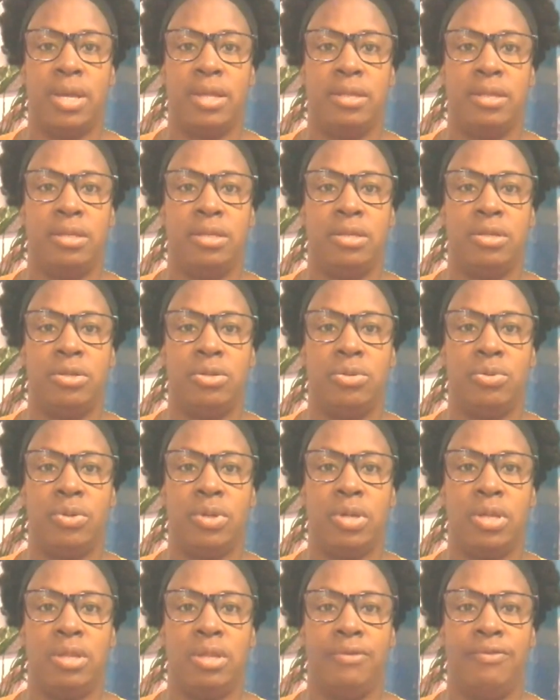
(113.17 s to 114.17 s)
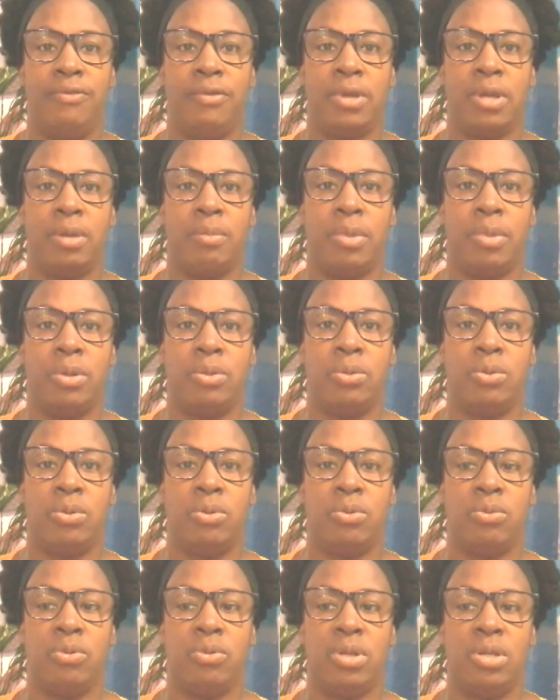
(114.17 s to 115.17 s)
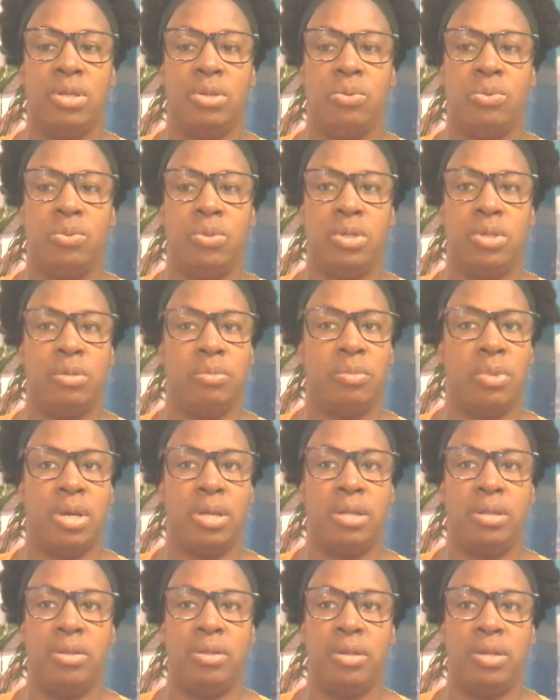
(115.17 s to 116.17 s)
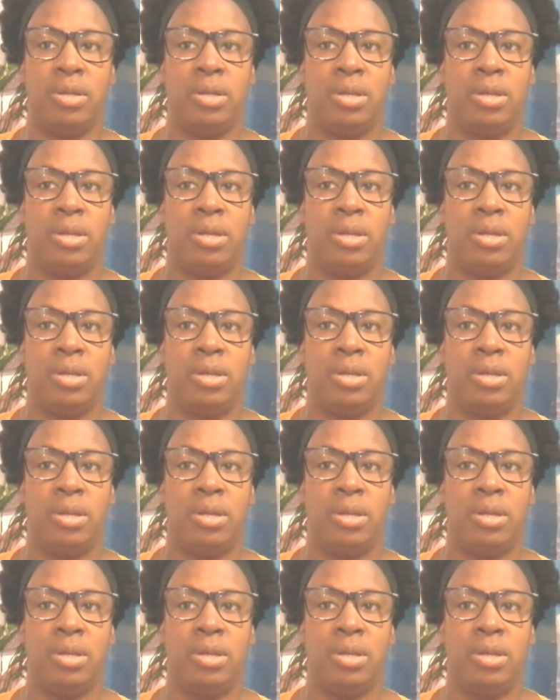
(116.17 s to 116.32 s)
I didn't know anything about really good and bad.